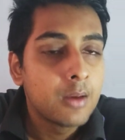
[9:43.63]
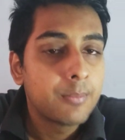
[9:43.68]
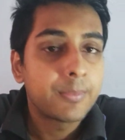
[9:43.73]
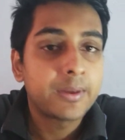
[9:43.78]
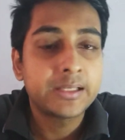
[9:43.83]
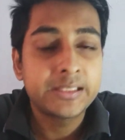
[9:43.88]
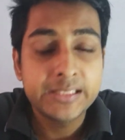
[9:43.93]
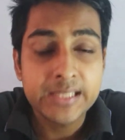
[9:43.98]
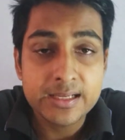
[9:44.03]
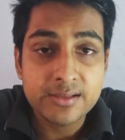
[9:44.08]

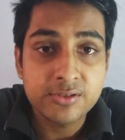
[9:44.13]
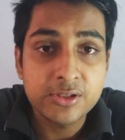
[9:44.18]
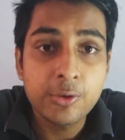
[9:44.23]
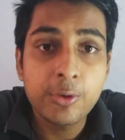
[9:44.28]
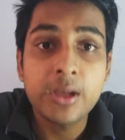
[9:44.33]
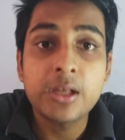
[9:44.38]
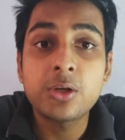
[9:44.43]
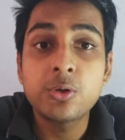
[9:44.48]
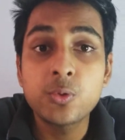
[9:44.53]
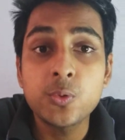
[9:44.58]
But yes, you
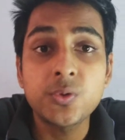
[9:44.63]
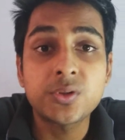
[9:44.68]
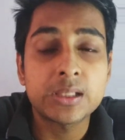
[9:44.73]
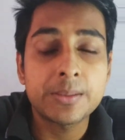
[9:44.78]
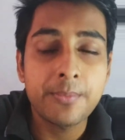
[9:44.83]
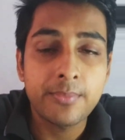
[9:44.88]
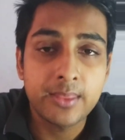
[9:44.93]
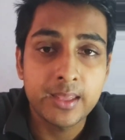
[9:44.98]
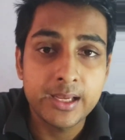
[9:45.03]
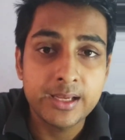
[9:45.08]
can do
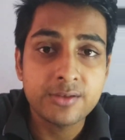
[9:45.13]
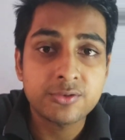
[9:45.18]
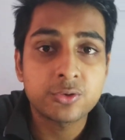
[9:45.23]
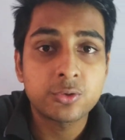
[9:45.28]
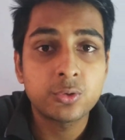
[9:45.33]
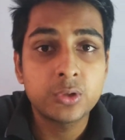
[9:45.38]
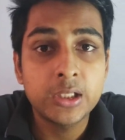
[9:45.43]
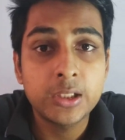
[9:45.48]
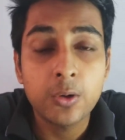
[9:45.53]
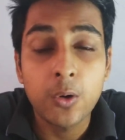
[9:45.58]
some things
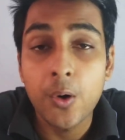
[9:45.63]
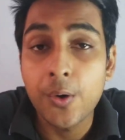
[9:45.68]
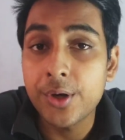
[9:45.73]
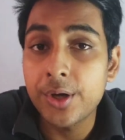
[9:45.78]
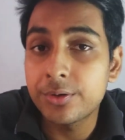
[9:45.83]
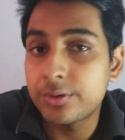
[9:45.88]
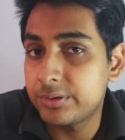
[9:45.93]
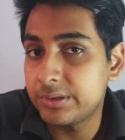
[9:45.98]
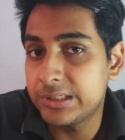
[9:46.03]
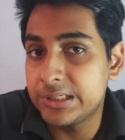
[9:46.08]
in
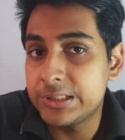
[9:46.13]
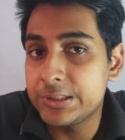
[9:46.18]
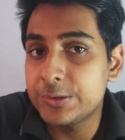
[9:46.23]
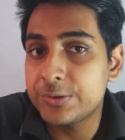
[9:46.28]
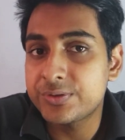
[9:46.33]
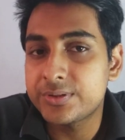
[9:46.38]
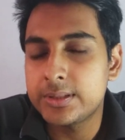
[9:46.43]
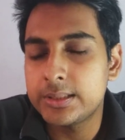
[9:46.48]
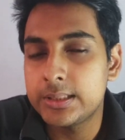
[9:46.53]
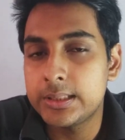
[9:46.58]
order to
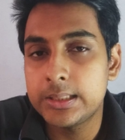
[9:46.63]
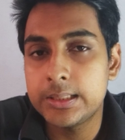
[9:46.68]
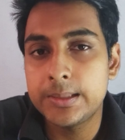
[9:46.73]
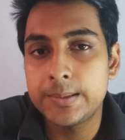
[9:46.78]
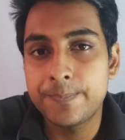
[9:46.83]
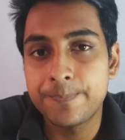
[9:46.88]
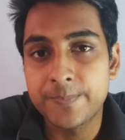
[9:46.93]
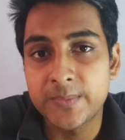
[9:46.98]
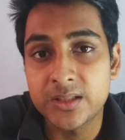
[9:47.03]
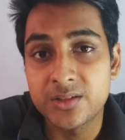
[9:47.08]
reduce
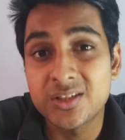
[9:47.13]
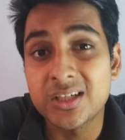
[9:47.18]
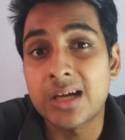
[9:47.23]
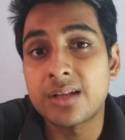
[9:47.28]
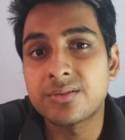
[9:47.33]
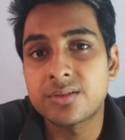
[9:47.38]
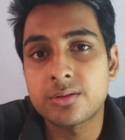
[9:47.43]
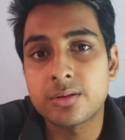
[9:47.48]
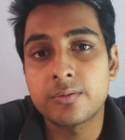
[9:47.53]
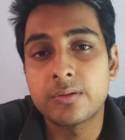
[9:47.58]
the
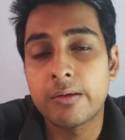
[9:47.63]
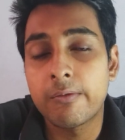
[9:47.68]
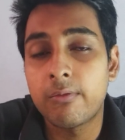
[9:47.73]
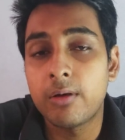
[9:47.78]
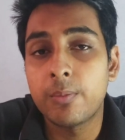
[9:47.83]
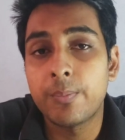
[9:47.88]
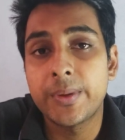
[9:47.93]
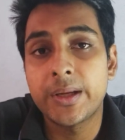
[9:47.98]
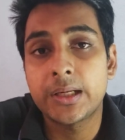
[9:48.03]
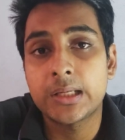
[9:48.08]
chances of
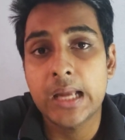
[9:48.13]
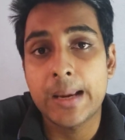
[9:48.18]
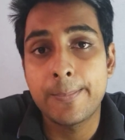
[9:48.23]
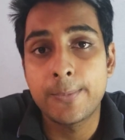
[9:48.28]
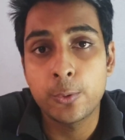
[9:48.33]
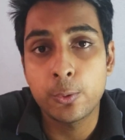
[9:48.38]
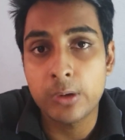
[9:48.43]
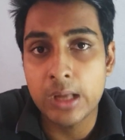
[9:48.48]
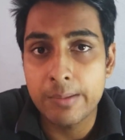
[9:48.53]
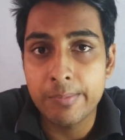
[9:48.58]
developing
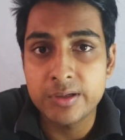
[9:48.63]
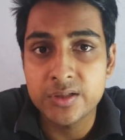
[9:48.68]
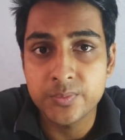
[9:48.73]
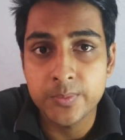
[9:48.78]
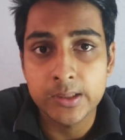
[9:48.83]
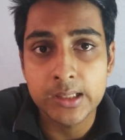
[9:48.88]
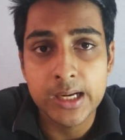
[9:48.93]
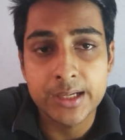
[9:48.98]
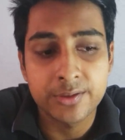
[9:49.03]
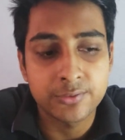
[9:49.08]
type 2 diabetes
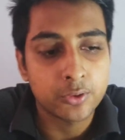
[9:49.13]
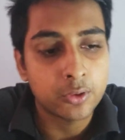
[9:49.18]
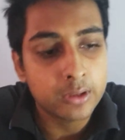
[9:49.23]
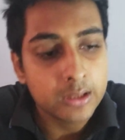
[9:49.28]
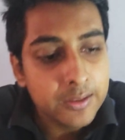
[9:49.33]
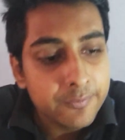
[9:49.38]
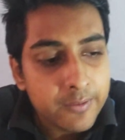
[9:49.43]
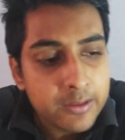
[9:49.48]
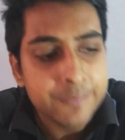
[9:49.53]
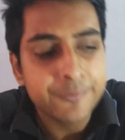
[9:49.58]
mellitus. Or
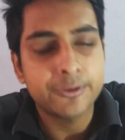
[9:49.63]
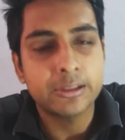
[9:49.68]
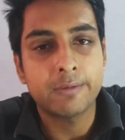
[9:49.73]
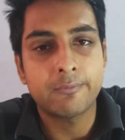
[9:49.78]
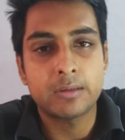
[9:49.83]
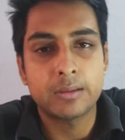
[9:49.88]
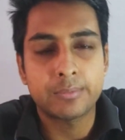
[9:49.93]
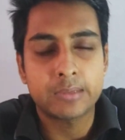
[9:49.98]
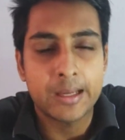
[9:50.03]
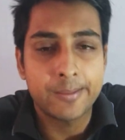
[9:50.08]
even if you
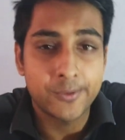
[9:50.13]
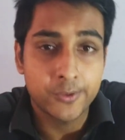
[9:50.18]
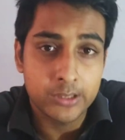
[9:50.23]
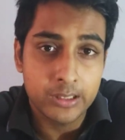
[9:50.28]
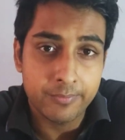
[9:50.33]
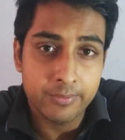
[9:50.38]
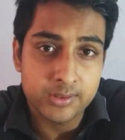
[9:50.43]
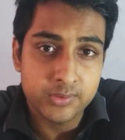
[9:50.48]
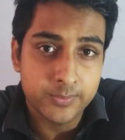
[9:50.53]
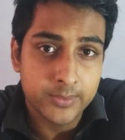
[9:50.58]
develop type 2
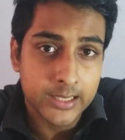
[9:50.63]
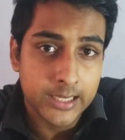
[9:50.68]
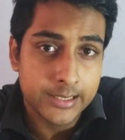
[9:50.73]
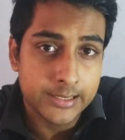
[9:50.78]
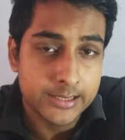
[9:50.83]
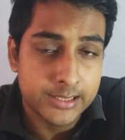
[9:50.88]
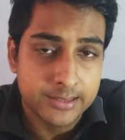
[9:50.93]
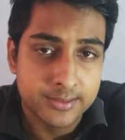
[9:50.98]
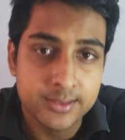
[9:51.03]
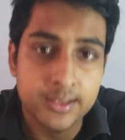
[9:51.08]
diabetes
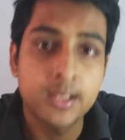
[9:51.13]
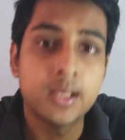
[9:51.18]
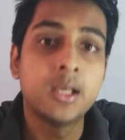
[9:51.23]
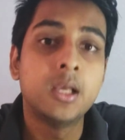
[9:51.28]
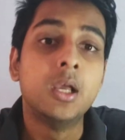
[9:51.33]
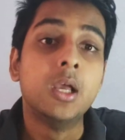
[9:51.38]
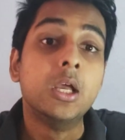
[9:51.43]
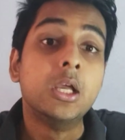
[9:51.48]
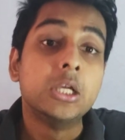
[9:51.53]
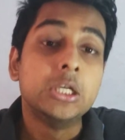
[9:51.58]
mellitus,
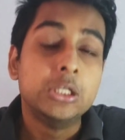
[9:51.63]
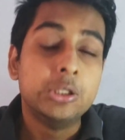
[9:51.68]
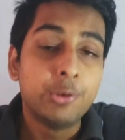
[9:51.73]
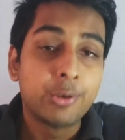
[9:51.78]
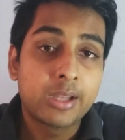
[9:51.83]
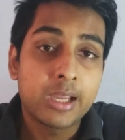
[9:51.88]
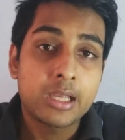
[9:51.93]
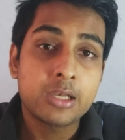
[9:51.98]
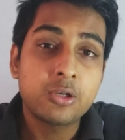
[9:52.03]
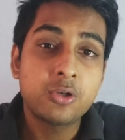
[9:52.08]

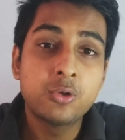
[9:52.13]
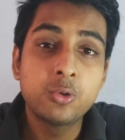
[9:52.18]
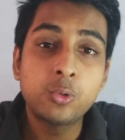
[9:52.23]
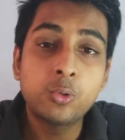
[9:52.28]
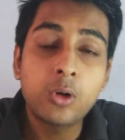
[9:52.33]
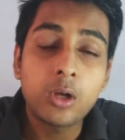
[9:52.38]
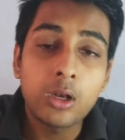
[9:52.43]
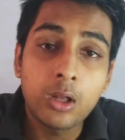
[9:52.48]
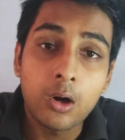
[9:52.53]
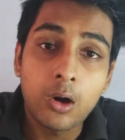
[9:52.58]
you can
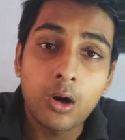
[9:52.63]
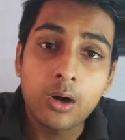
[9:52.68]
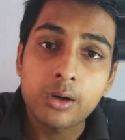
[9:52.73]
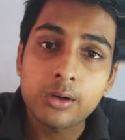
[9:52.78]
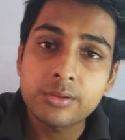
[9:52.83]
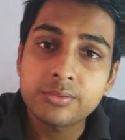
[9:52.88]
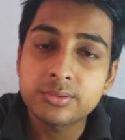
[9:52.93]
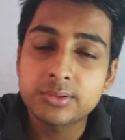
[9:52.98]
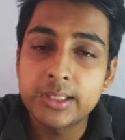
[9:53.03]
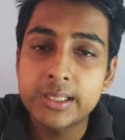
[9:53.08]
do a
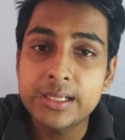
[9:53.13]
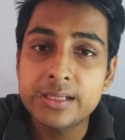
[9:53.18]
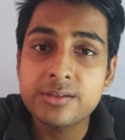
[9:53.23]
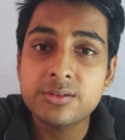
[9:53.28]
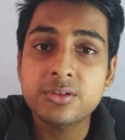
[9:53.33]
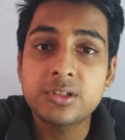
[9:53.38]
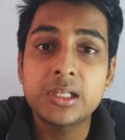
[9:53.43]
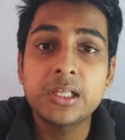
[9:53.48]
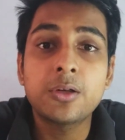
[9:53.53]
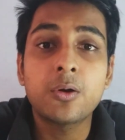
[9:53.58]
lot of
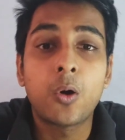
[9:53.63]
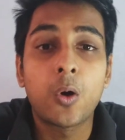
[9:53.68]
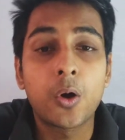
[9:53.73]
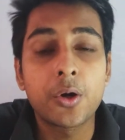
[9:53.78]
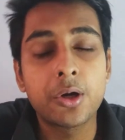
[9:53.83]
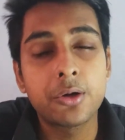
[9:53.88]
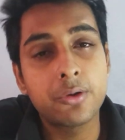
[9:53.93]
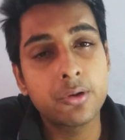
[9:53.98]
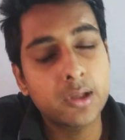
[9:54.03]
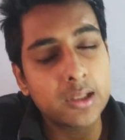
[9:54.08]
things in
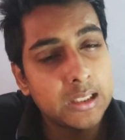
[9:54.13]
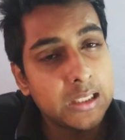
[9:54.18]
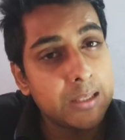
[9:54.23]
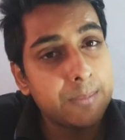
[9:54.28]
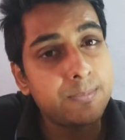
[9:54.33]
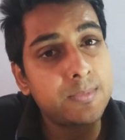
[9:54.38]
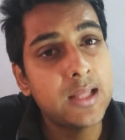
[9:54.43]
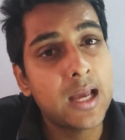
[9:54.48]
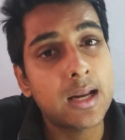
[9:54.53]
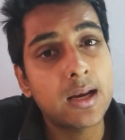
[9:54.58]
order to
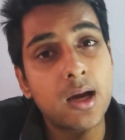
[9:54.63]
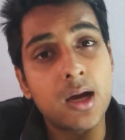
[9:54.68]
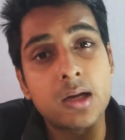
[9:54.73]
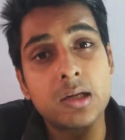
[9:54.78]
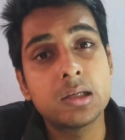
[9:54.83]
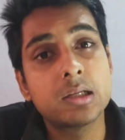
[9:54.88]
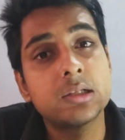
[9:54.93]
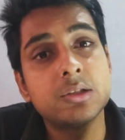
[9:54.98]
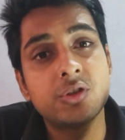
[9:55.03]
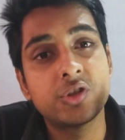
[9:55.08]
keep that
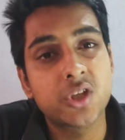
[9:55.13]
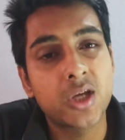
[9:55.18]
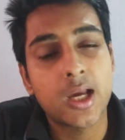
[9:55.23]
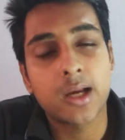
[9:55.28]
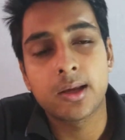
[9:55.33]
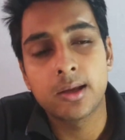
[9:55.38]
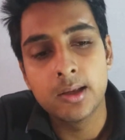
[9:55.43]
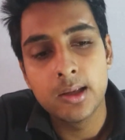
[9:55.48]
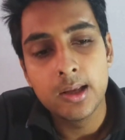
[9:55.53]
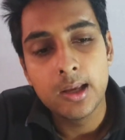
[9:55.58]
under
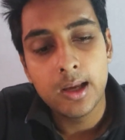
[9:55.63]
check.